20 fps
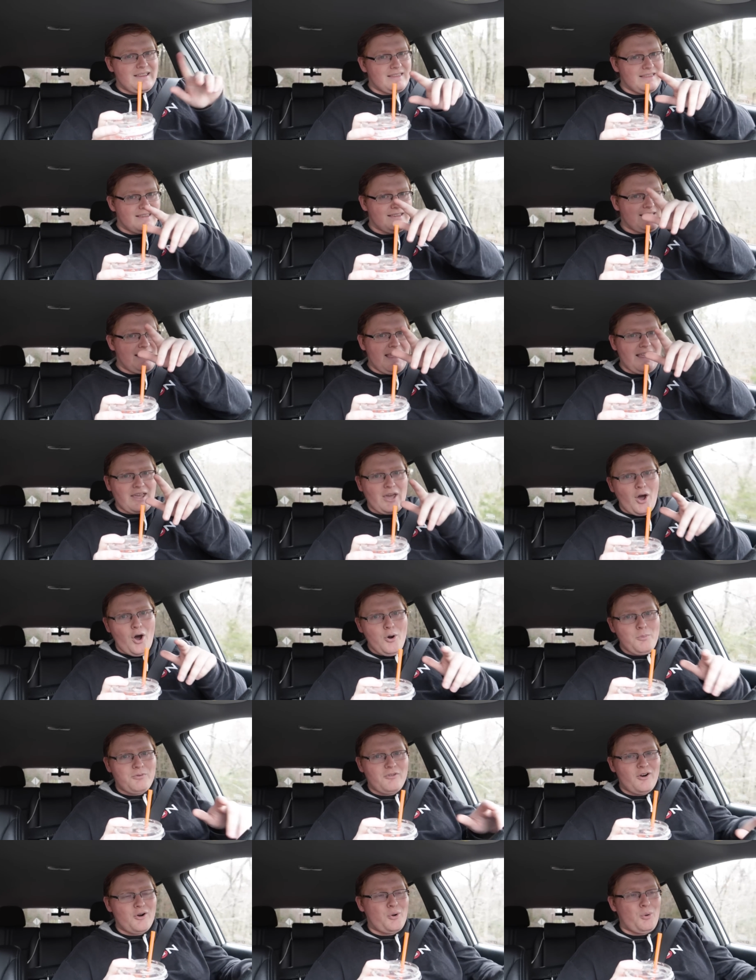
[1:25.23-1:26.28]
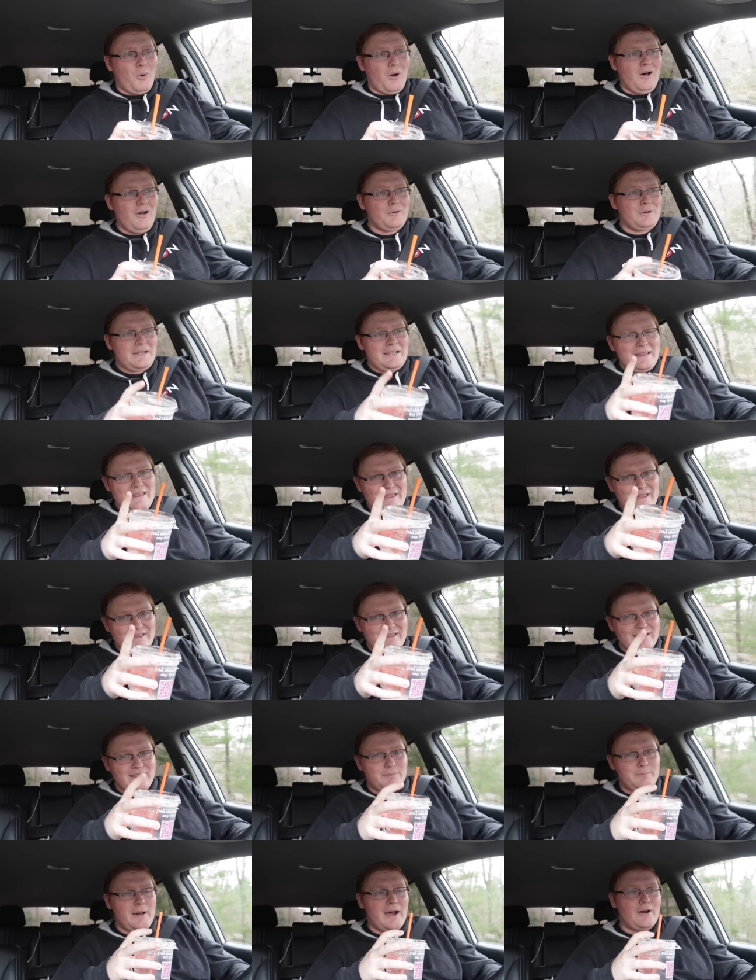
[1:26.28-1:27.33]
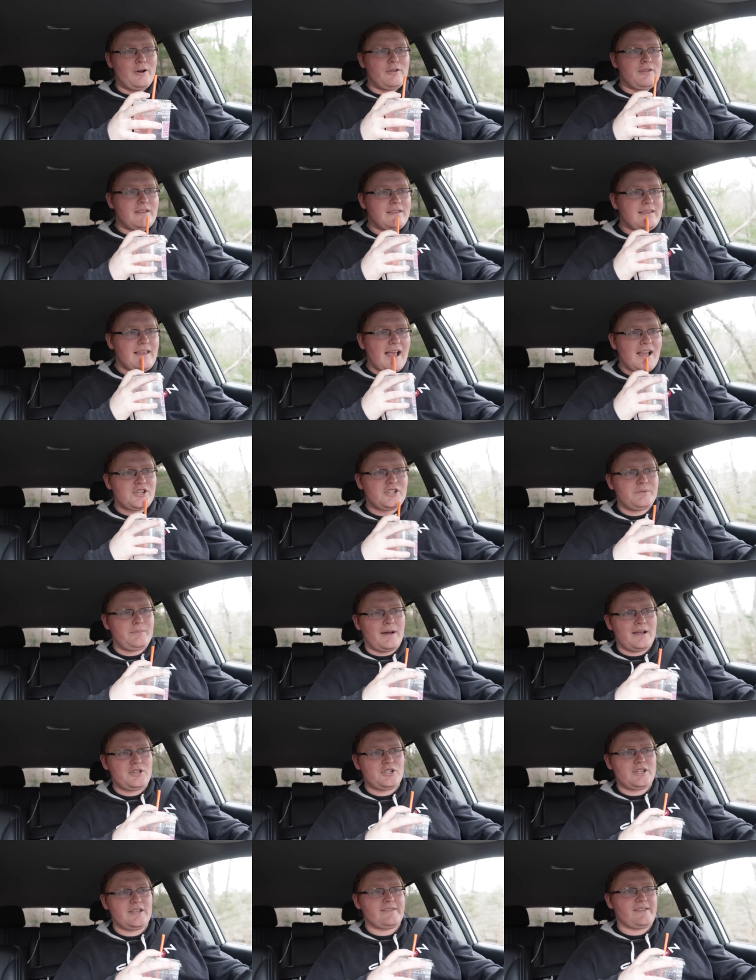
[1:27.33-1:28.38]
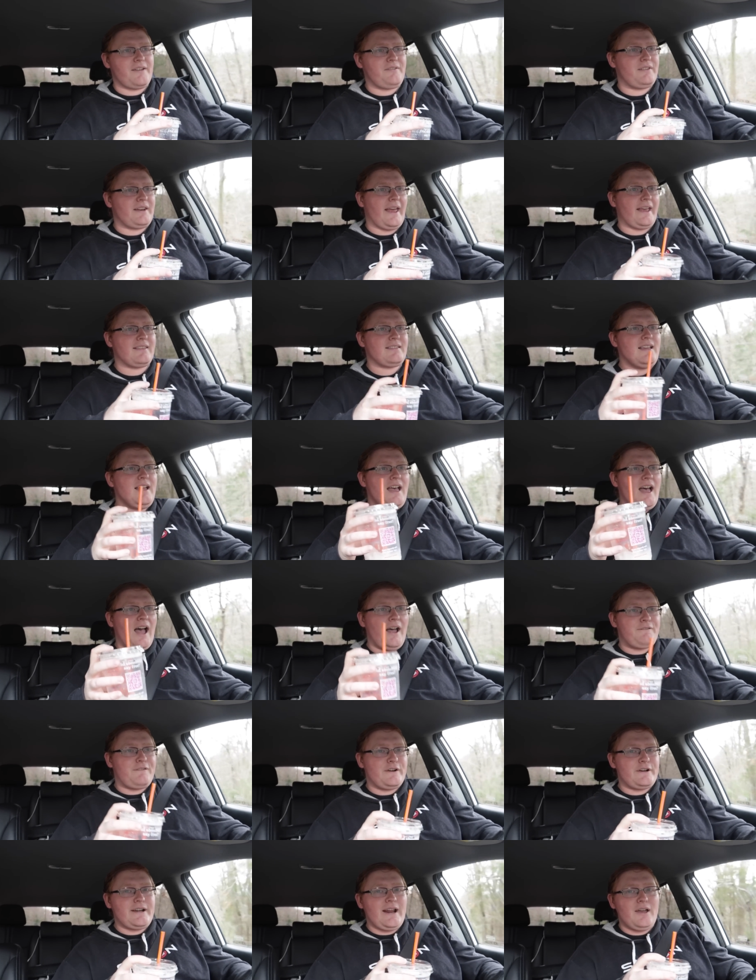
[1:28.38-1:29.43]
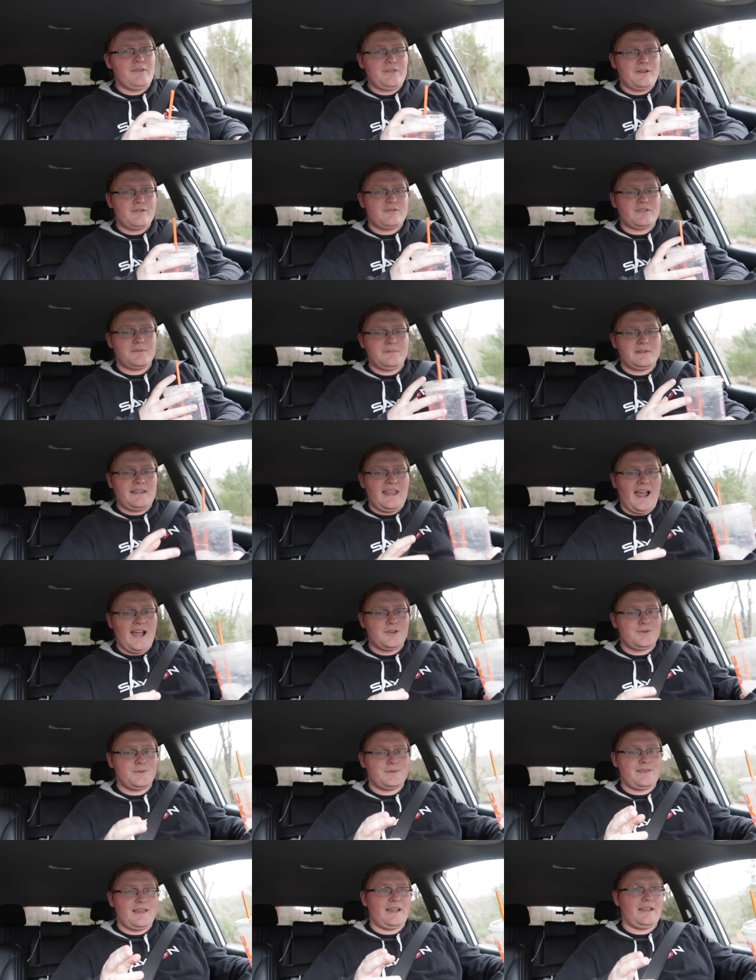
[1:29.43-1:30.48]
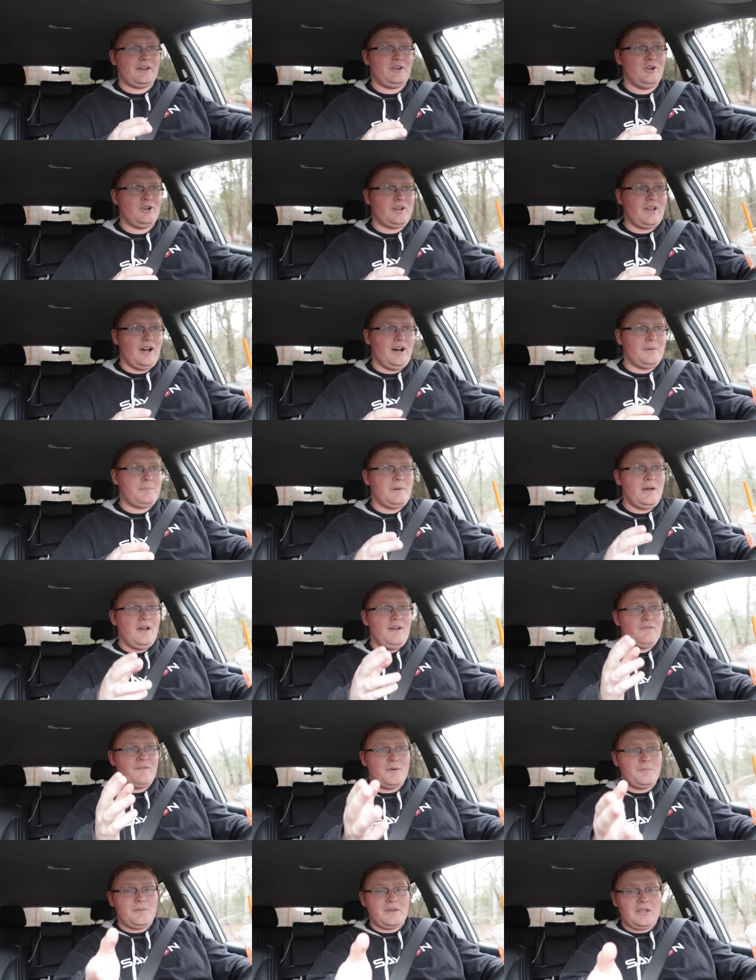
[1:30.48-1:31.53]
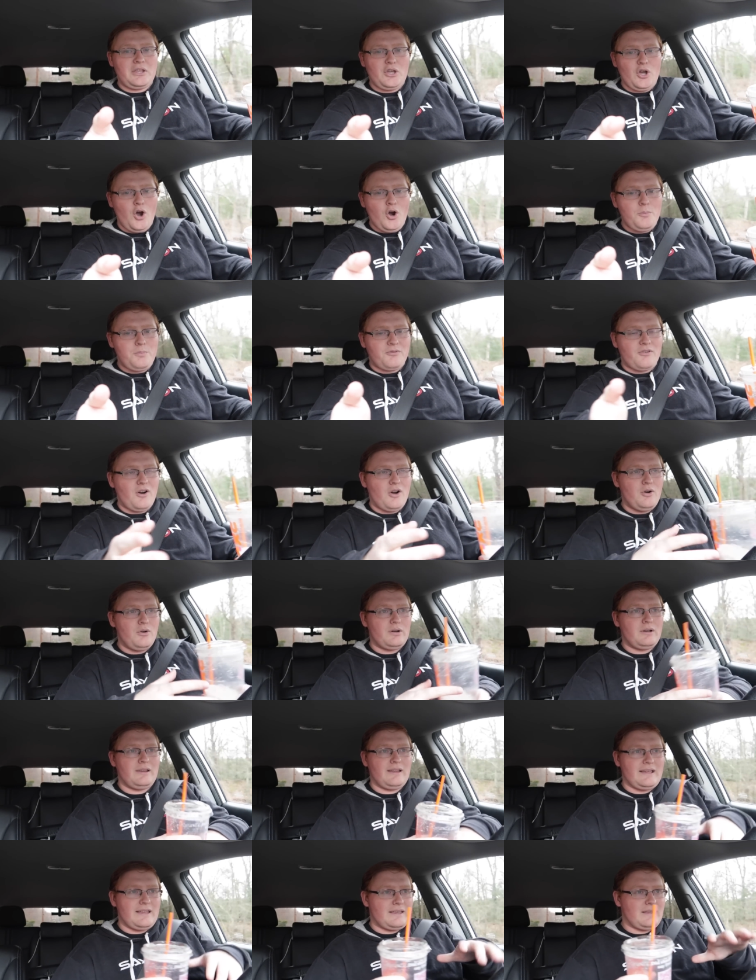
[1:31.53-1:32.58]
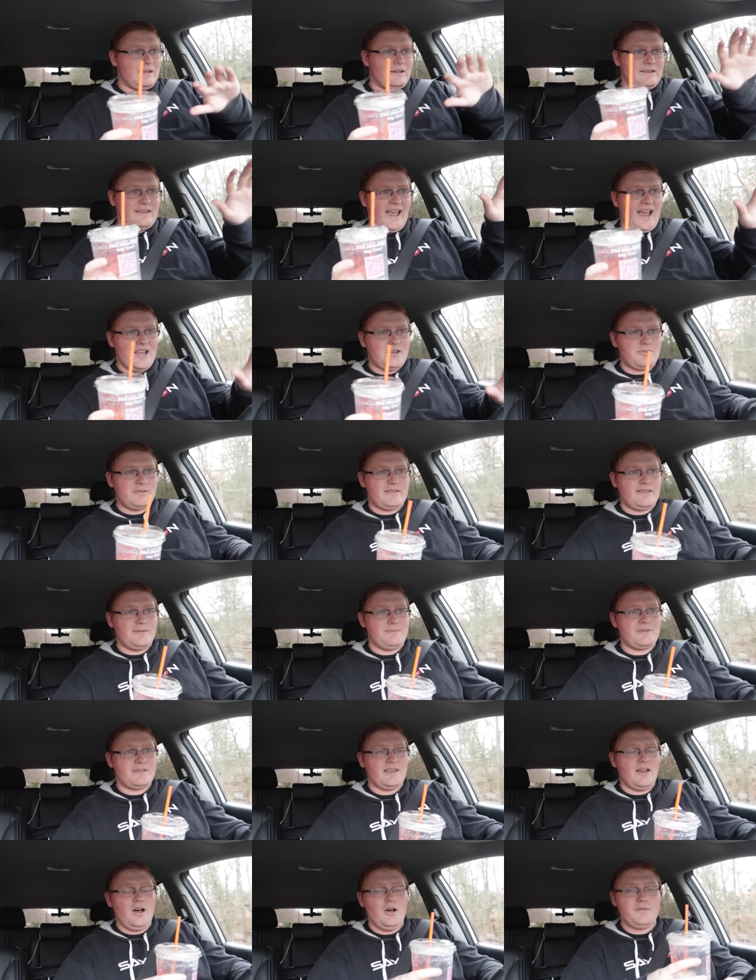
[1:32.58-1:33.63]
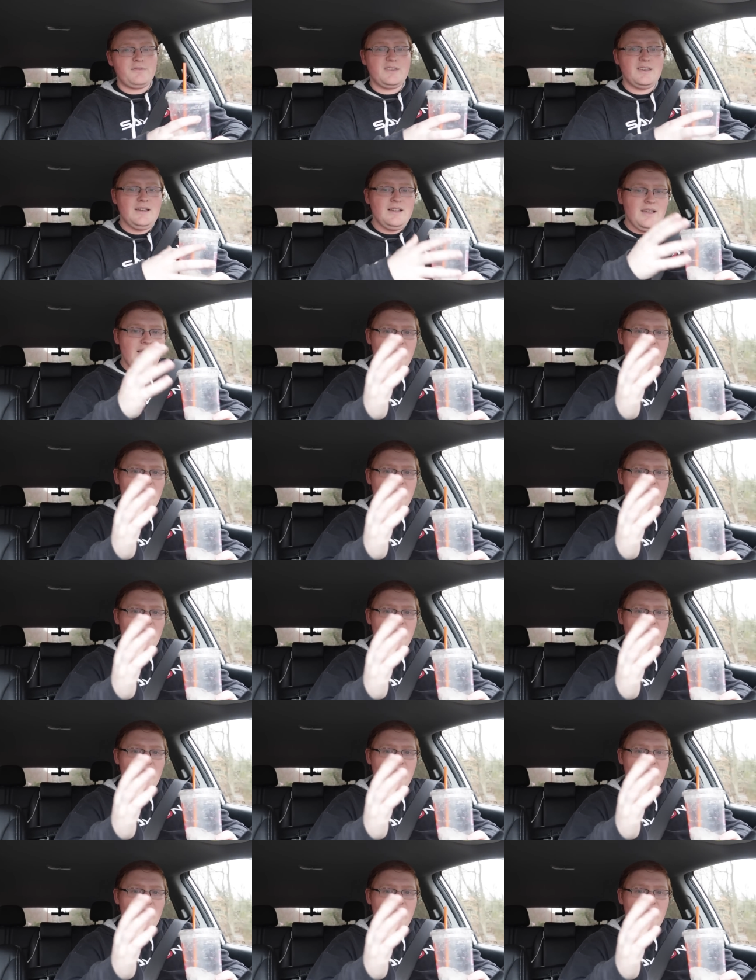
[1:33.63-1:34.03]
this ain't GoPro quality. This is better. This is actually my G7X. I figured out there's some attachments I could hook up from the GoPro like attachments themselves